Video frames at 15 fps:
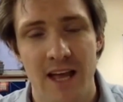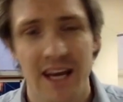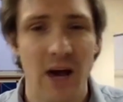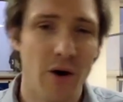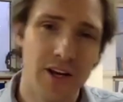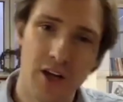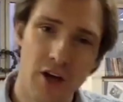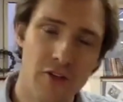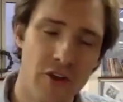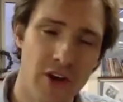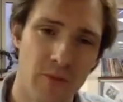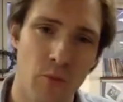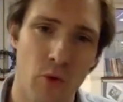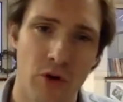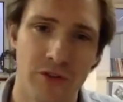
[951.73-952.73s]
Now, I know that
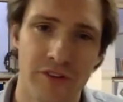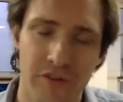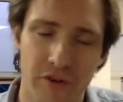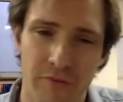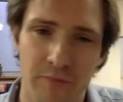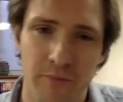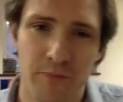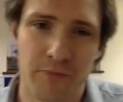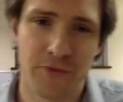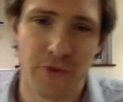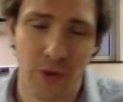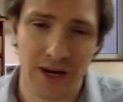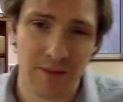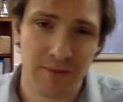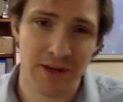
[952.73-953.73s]
in one sort of
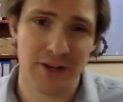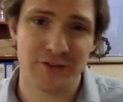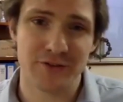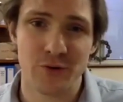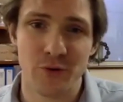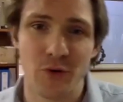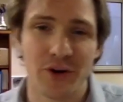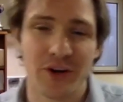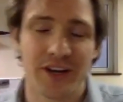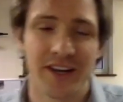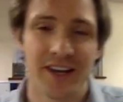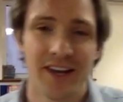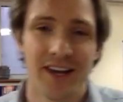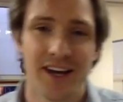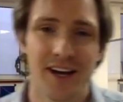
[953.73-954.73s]
20-minute talk,
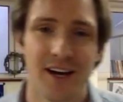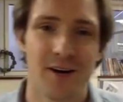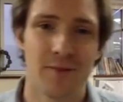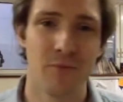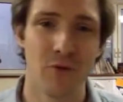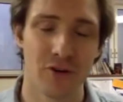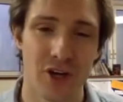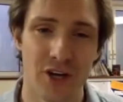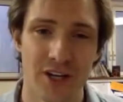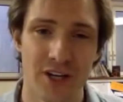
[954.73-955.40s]
I'm not going